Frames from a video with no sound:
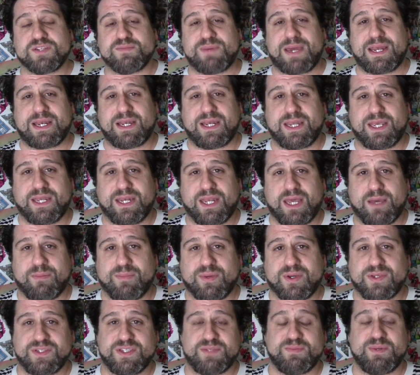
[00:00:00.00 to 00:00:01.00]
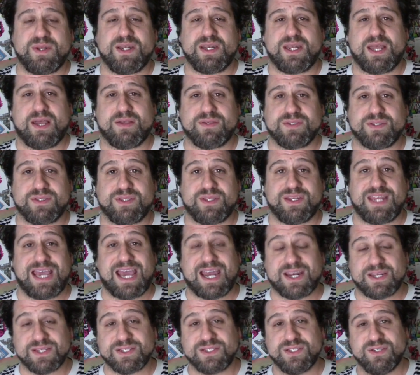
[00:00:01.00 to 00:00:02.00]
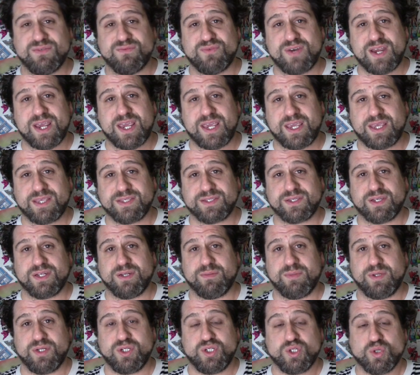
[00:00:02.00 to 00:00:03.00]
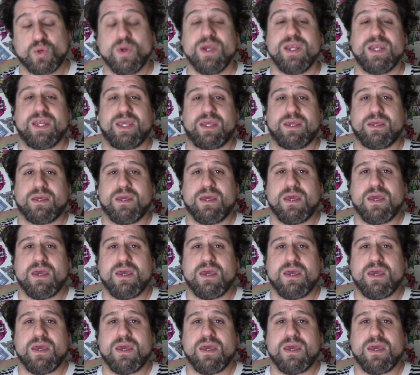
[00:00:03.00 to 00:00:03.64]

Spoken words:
battling it out because it's been announced that Addison Rae is going to be joining